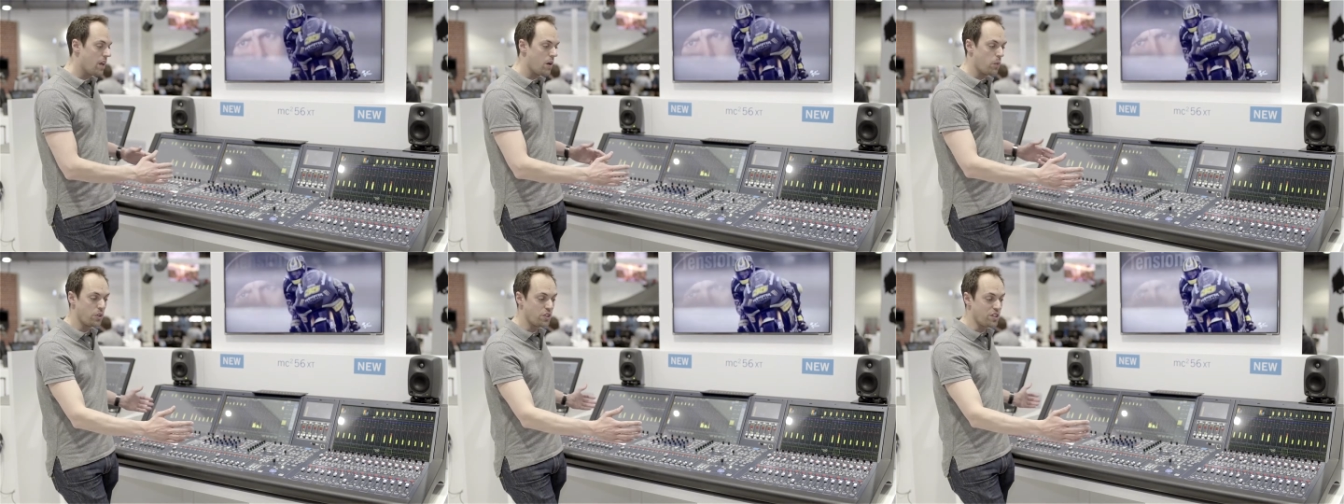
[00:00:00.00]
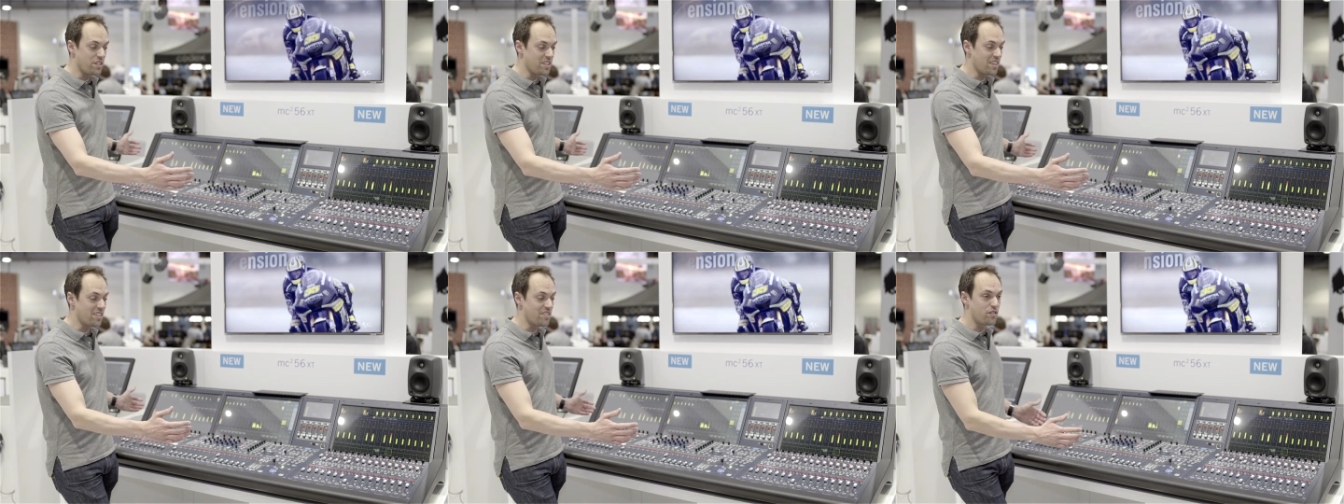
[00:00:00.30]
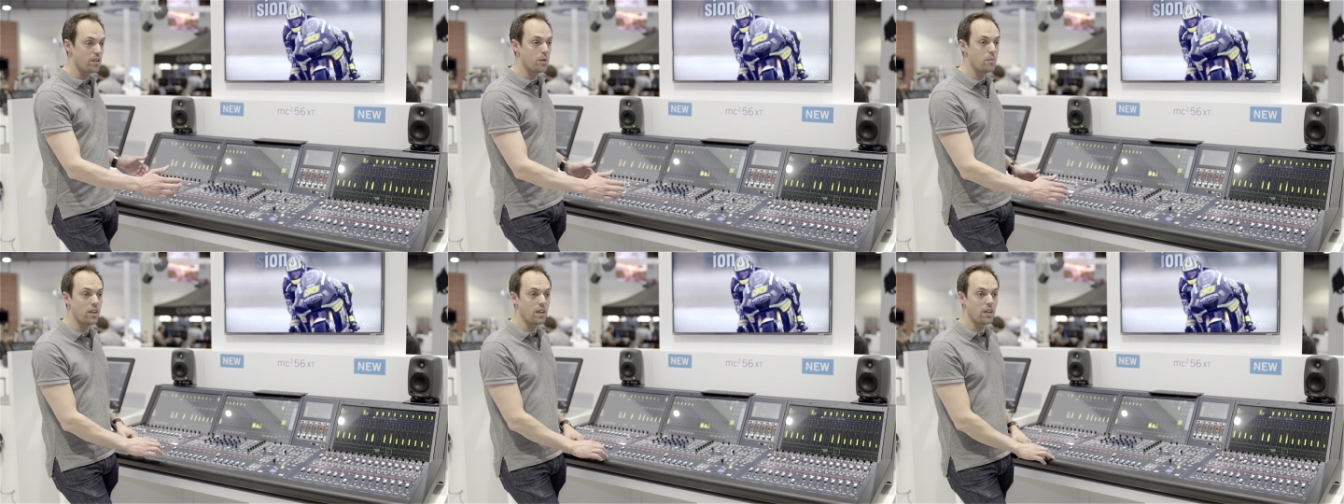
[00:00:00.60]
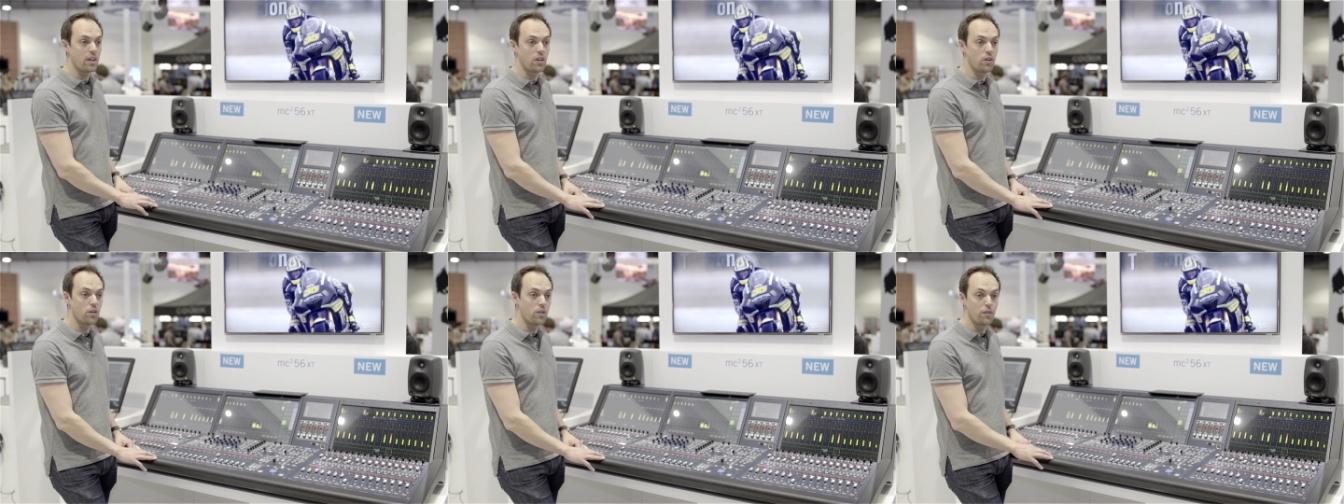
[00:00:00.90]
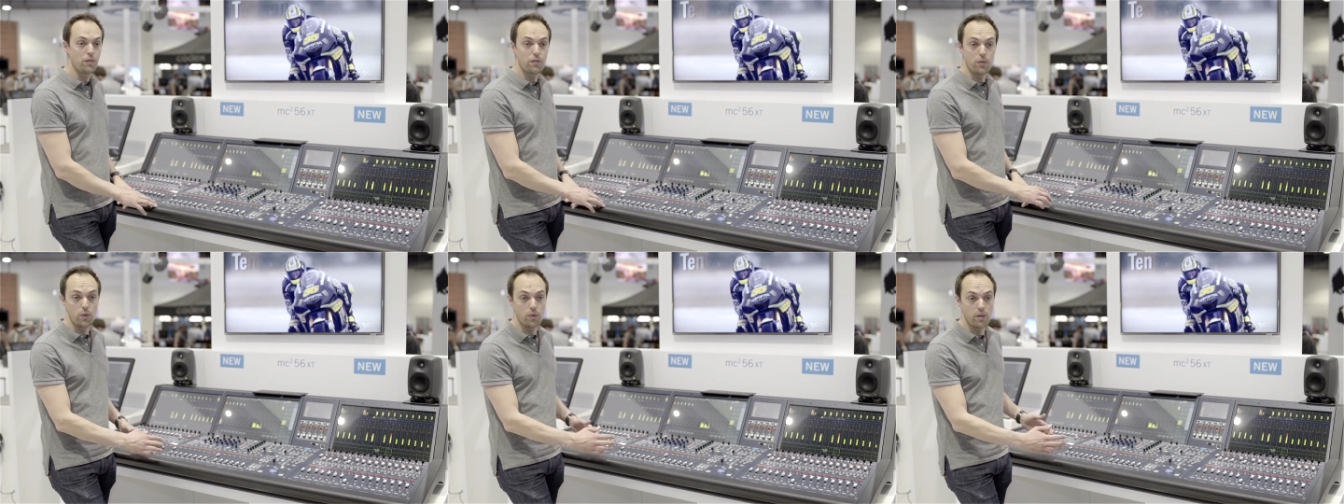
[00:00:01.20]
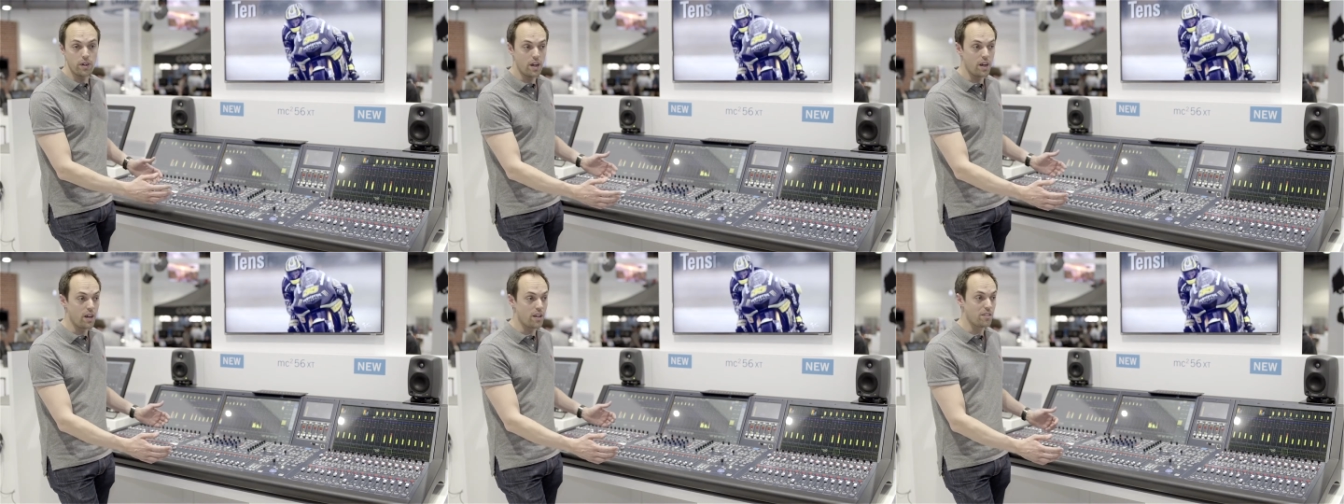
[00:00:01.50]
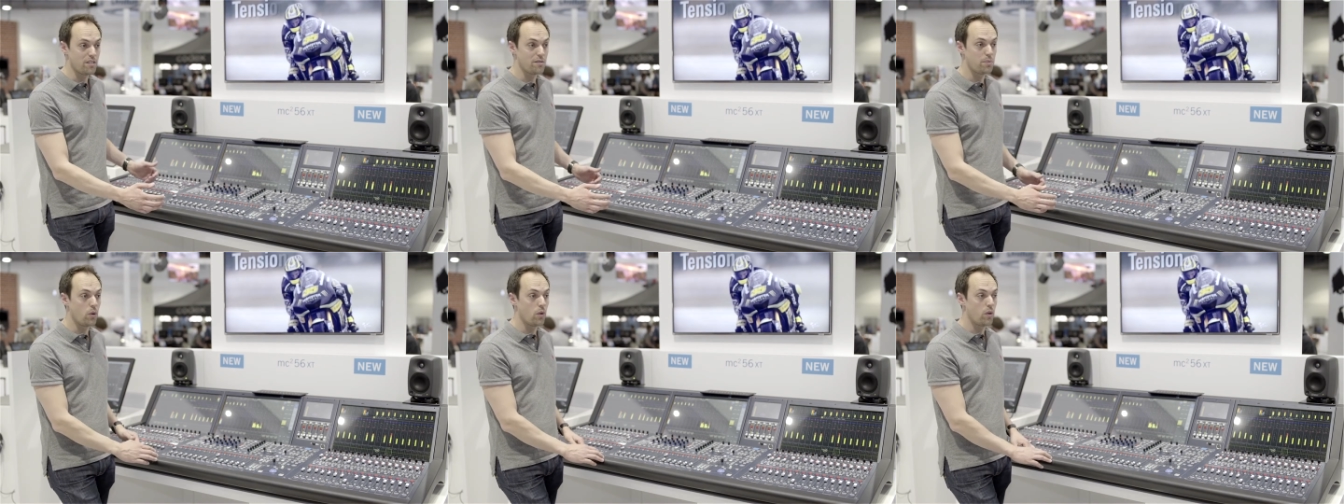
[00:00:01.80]
which is extremely good for uh,
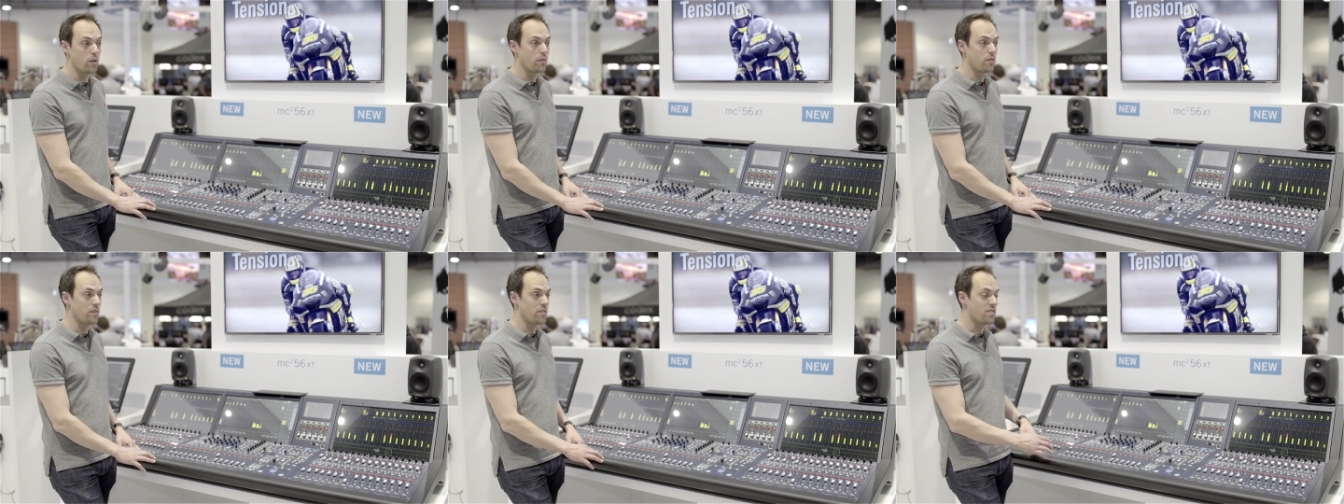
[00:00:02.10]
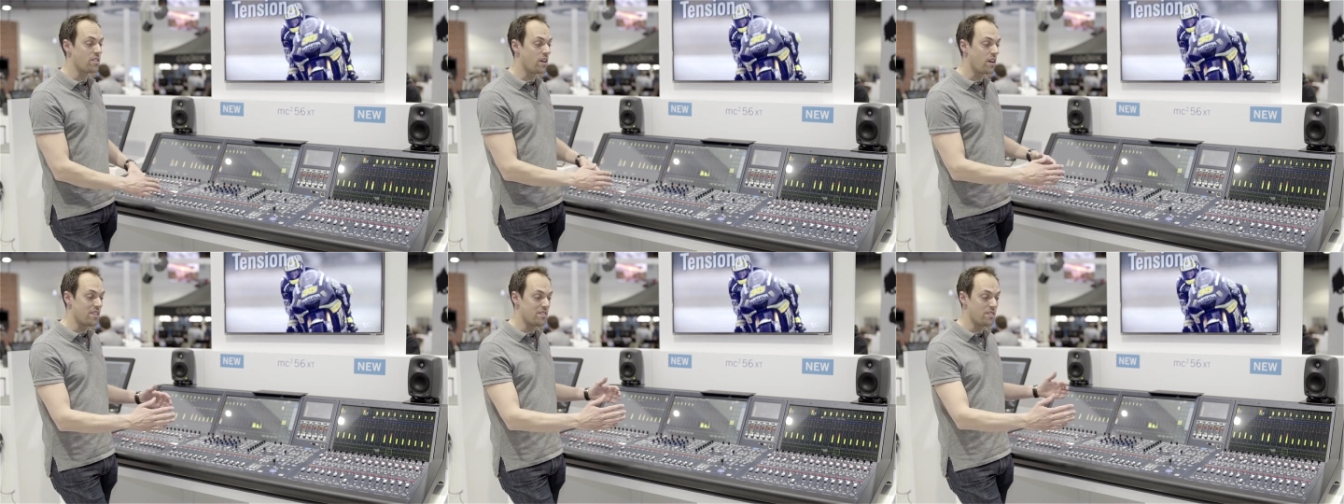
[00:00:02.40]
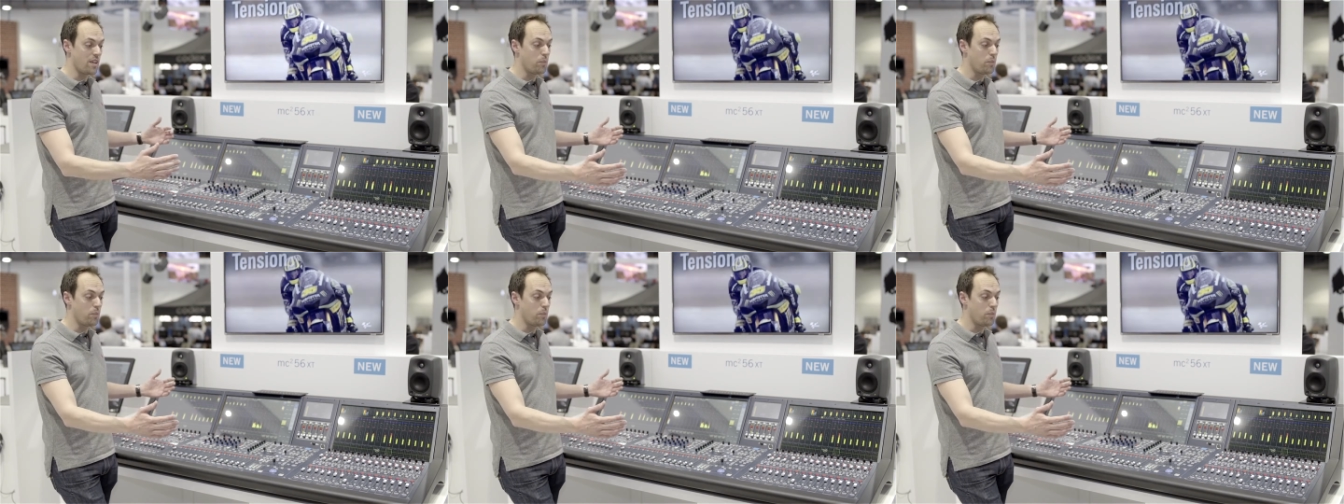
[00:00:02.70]
small size